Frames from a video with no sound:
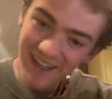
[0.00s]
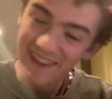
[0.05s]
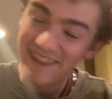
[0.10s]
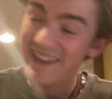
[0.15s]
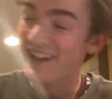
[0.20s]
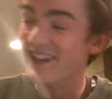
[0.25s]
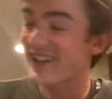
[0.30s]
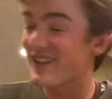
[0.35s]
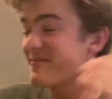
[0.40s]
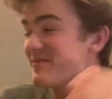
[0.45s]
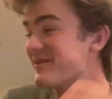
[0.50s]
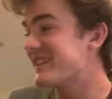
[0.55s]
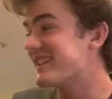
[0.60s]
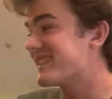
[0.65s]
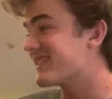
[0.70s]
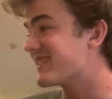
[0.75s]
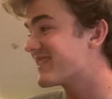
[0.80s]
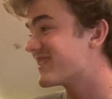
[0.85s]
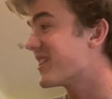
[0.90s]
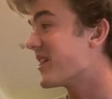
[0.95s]
That could be
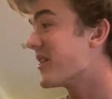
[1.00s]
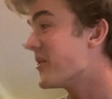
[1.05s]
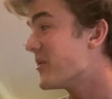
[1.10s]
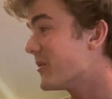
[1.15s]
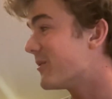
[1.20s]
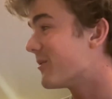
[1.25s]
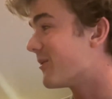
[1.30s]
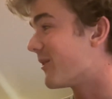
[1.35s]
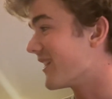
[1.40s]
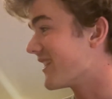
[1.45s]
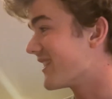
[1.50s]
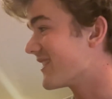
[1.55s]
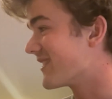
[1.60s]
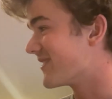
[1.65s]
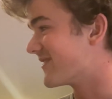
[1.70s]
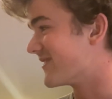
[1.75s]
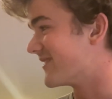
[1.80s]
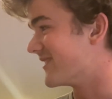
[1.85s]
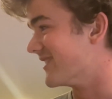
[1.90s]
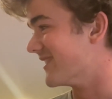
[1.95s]
so
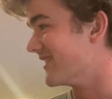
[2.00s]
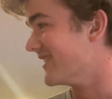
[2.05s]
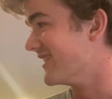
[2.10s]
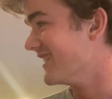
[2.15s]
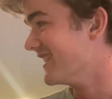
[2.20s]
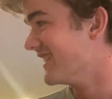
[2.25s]
wonderful.